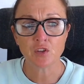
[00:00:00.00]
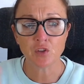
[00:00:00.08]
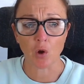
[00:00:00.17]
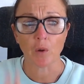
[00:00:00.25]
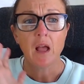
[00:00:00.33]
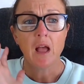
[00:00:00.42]

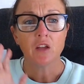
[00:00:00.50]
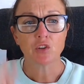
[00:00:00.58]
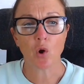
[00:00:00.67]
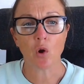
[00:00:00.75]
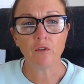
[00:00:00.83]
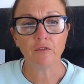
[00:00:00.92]
So
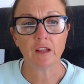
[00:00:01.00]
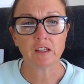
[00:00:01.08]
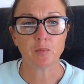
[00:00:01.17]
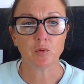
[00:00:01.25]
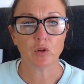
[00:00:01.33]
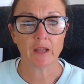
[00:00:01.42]
strong,
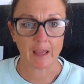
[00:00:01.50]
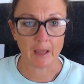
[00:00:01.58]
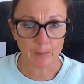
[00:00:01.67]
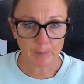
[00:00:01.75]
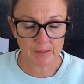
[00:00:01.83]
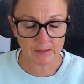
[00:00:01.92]
flexible
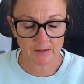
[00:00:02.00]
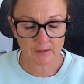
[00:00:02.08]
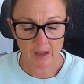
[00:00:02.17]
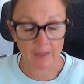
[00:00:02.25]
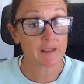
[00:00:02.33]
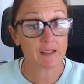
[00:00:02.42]
hips,
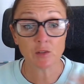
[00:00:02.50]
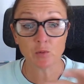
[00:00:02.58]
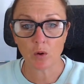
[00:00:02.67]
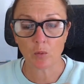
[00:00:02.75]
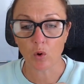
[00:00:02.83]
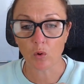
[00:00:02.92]
and this is
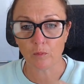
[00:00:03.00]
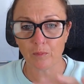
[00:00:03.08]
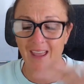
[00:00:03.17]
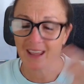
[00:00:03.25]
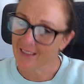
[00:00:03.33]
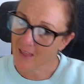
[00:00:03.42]

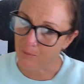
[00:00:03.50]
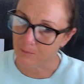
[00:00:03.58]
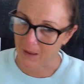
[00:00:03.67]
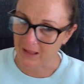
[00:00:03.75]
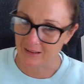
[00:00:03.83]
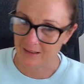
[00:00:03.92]
but getting that
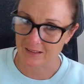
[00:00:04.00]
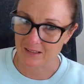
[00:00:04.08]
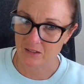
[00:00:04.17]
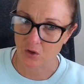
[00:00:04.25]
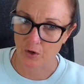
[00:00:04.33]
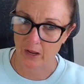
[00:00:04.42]
balance
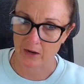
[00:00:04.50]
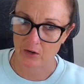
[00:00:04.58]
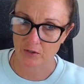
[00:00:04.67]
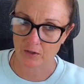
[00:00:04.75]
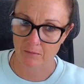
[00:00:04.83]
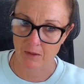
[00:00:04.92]
is going to
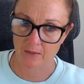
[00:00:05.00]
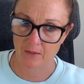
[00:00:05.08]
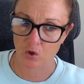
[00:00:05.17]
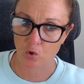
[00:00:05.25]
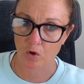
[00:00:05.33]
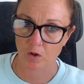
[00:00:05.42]
actually mean
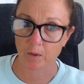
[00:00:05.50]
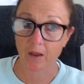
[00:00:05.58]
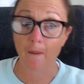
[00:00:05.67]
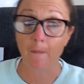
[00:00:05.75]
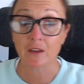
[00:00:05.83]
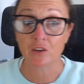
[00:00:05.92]
that you're going to
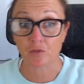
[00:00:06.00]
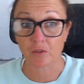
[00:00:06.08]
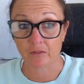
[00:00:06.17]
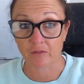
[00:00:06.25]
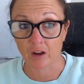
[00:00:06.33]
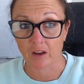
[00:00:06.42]
become
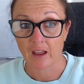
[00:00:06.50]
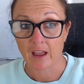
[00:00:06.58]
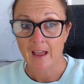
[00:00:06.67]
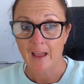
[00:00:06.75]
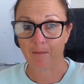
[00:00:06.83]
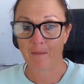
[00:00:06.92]
injury-free.
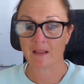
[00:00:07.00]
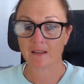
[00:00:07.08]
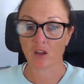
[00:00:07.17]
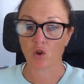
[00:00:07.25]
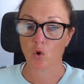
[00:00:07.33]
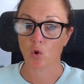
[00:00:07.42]
It means
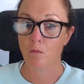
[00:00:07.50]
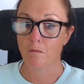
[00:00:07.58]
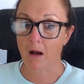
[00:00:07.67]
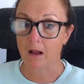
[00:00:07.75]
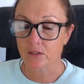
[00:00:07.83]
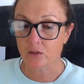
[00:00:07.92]
that
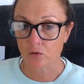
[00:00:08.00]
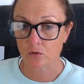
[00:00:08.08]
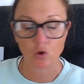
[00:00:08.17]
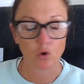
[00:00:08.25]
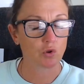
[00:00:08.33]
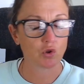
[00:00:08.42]

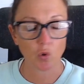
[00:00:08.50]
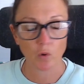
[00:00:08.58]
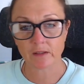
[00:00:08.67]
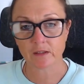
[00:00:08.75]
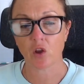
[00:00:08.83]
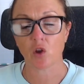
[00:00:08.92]
your
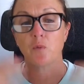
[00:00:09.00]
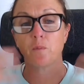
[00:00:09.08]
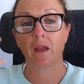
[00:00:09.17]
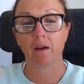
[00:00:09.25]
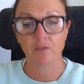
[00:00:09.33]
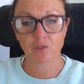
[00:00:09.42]
joints are going to
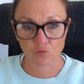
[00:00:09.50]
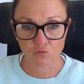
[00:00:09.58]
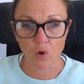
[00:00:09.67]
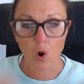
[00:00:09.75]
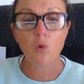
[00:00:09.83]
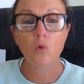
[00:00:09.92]
be able to
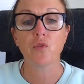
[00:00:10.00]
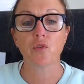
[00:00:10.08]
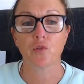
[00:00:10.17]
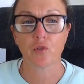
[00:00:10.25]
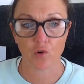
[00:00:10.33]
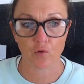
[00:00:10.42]
roll
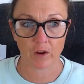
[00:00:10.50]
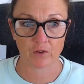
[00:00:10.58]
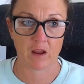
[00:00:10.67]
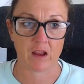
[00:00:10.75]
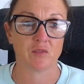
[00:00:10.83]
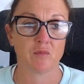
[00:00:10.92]
through correct
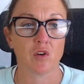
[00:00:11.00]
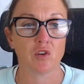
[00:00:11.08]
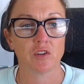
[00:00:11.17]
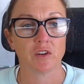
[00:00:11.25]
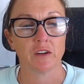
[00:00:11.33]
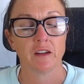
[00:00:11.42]
range of
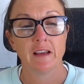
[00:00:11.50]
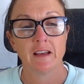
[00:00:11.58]
motion.